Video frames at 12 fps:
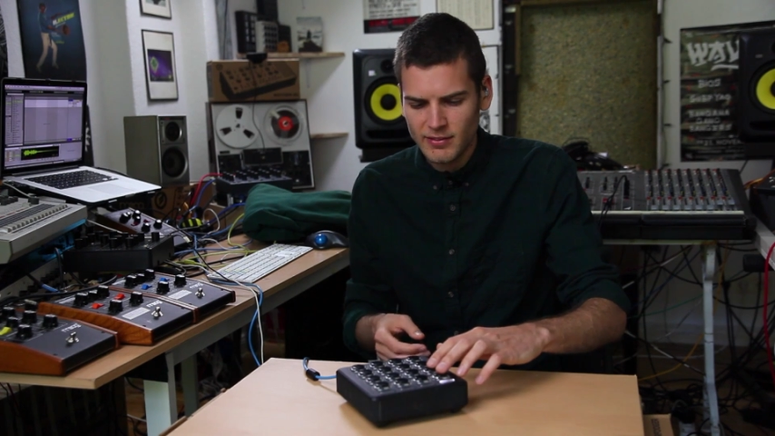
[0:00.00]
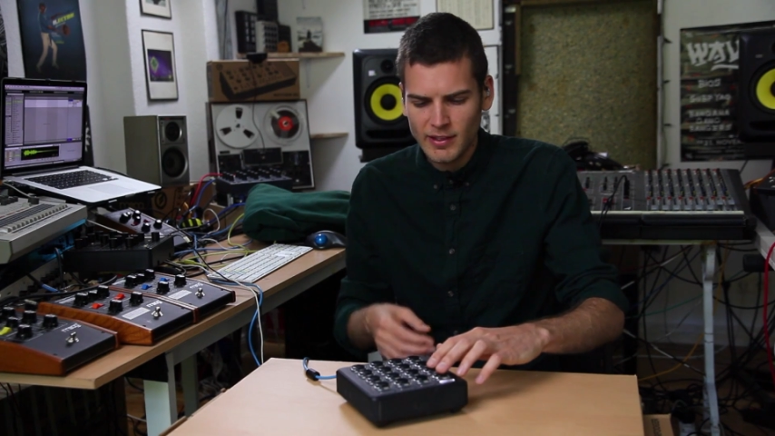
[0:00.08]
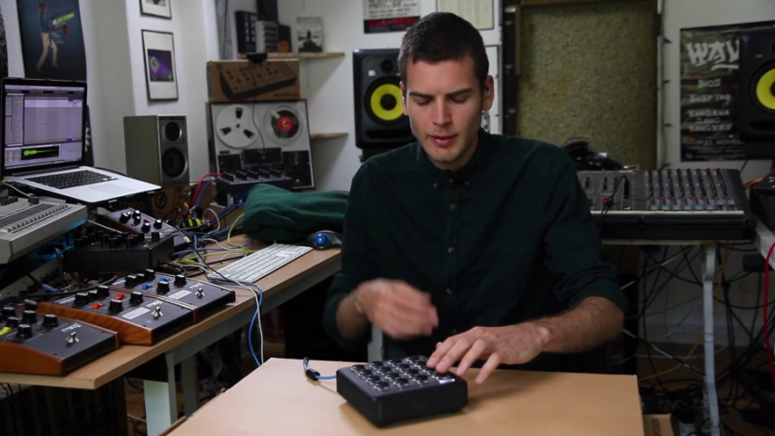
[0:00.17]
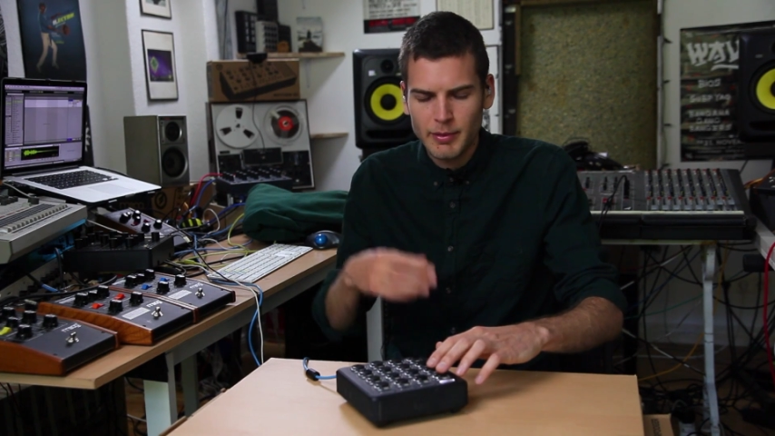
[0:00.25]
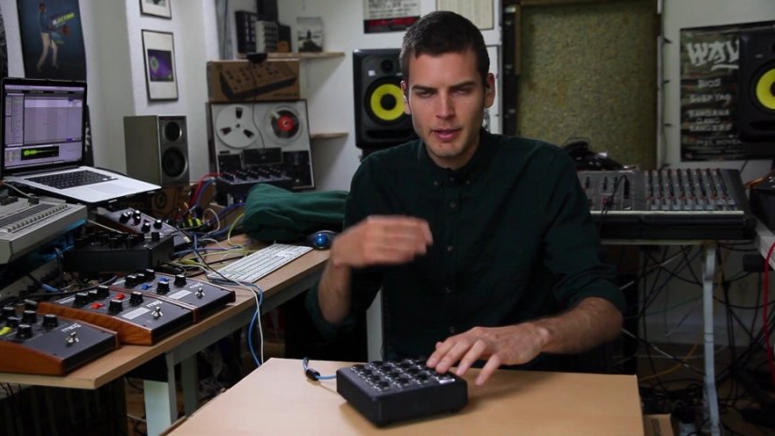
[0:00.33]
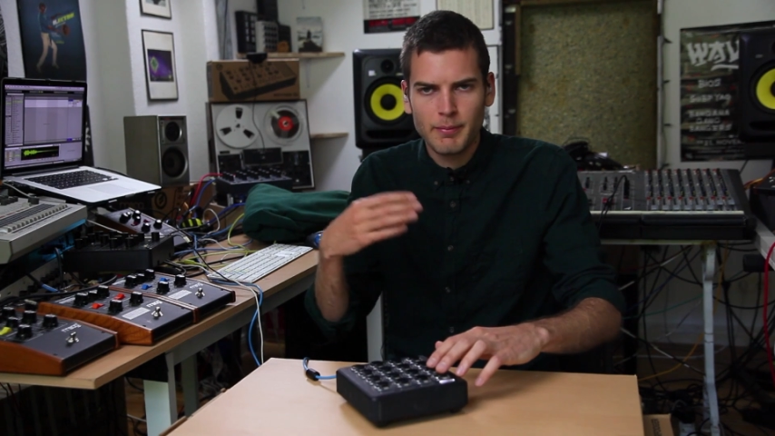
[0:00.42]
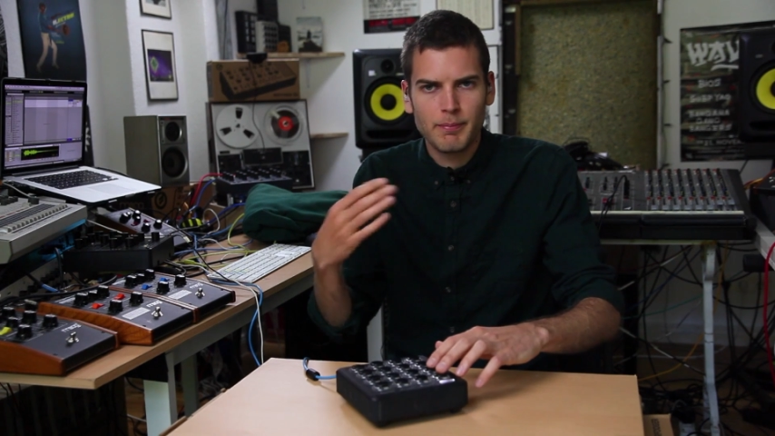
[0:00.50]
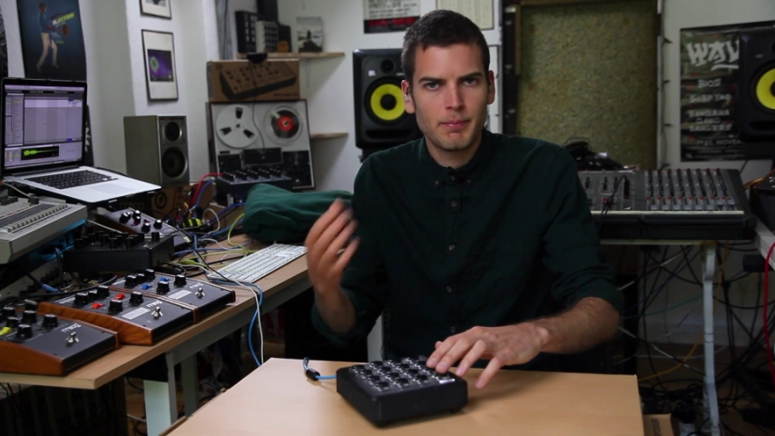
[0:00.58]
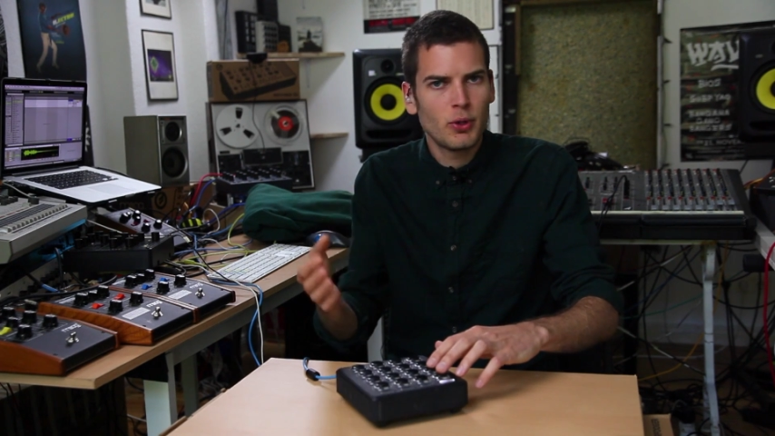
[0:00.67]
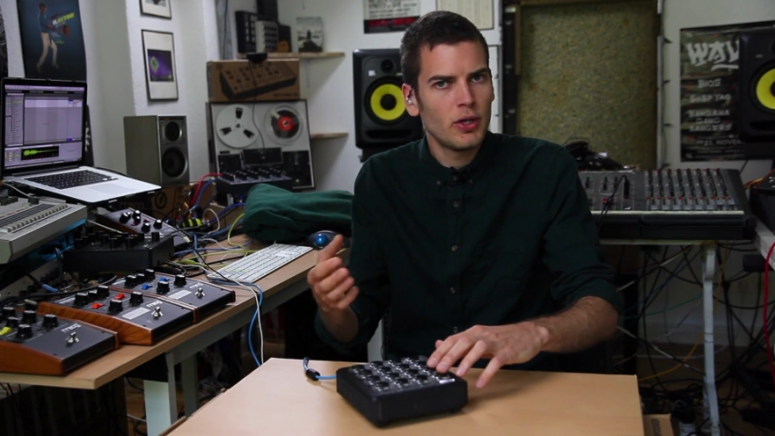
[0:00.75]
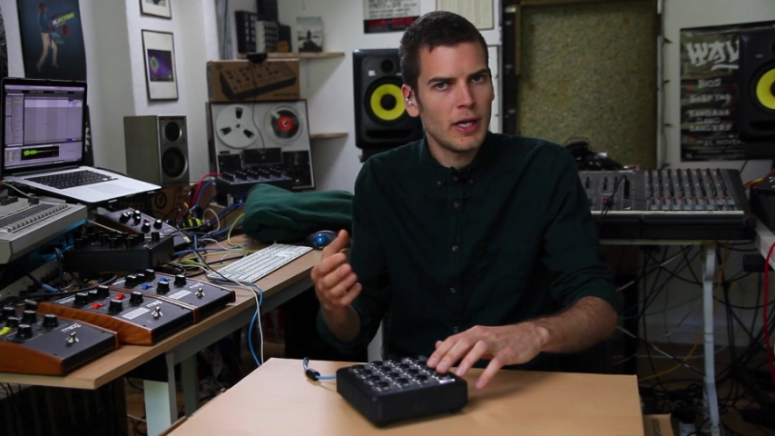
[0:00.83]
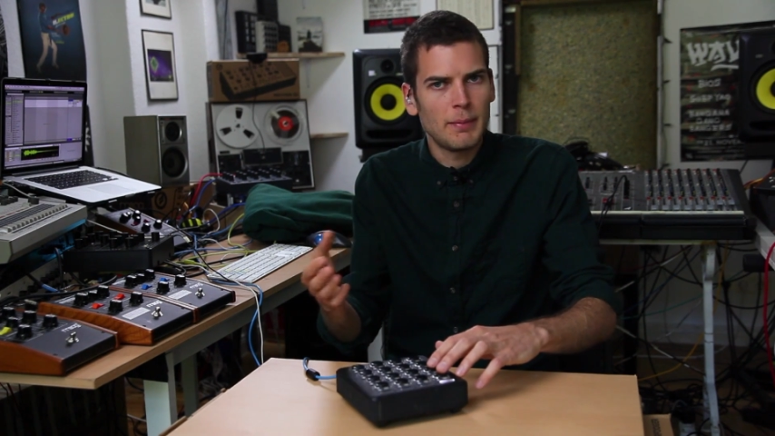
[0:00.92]
and I'm going to
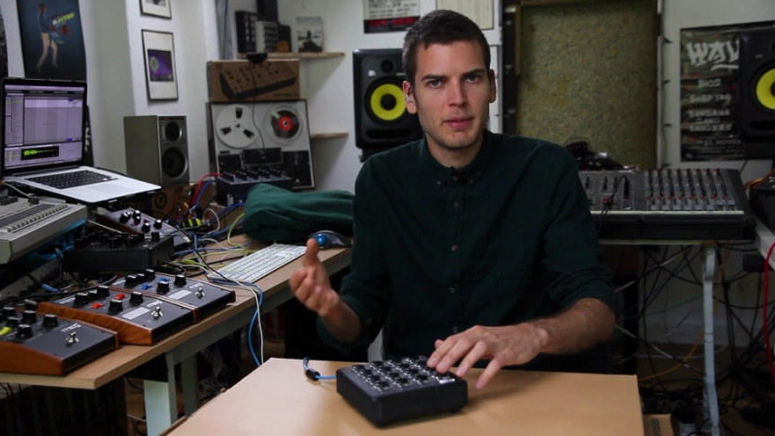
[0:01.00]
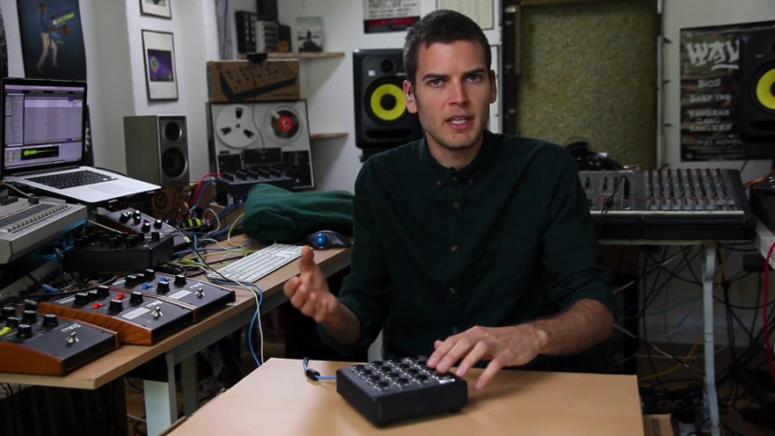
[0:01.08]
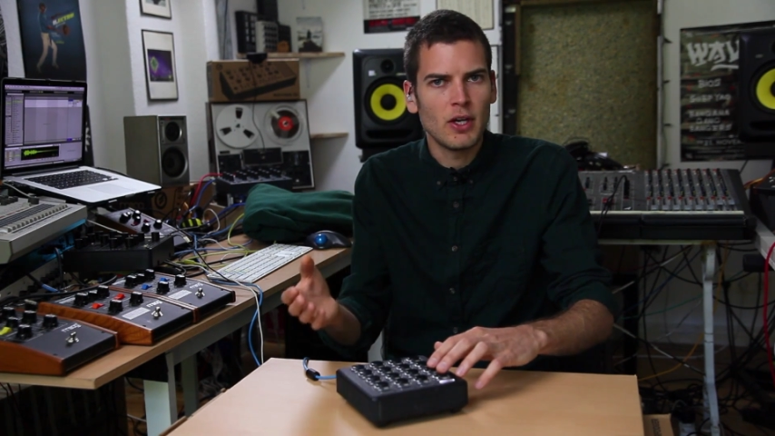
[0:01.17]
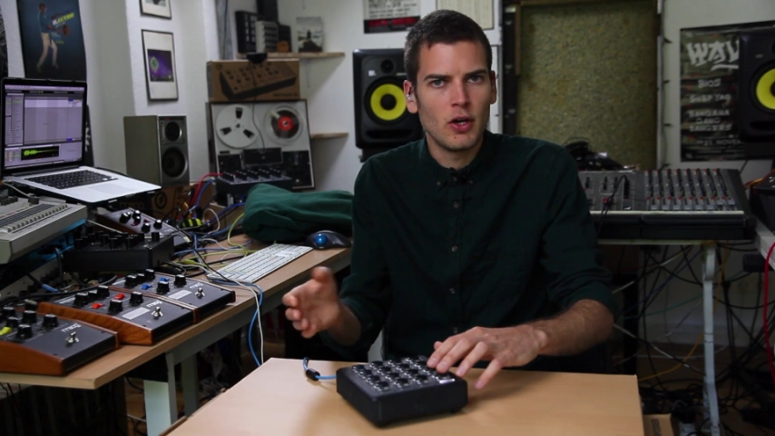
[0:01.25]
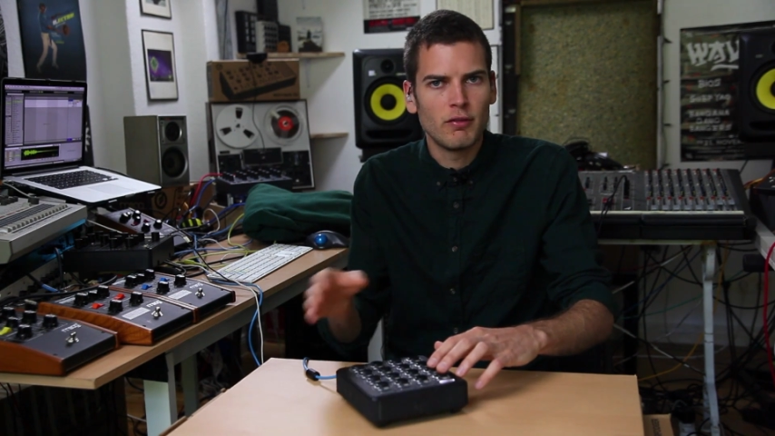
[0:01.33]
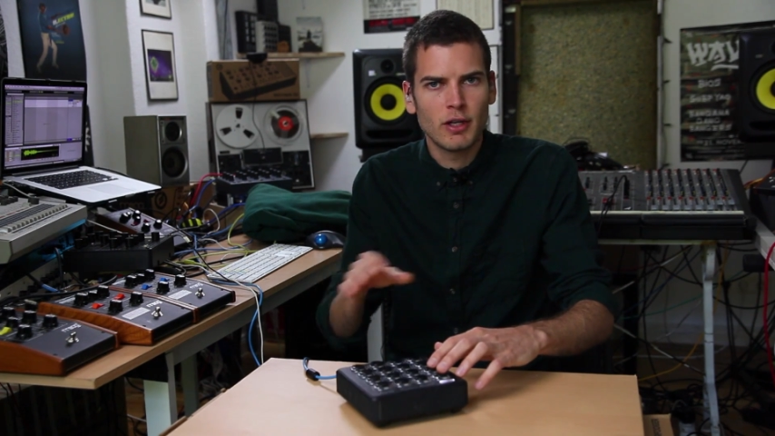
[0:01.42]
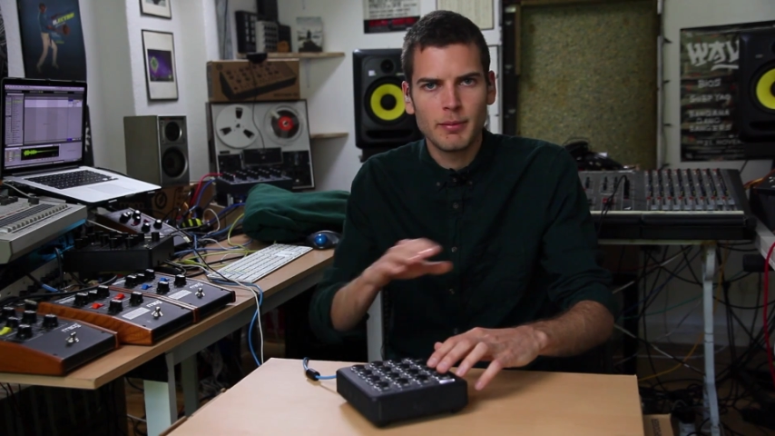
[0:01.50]
put a beat over.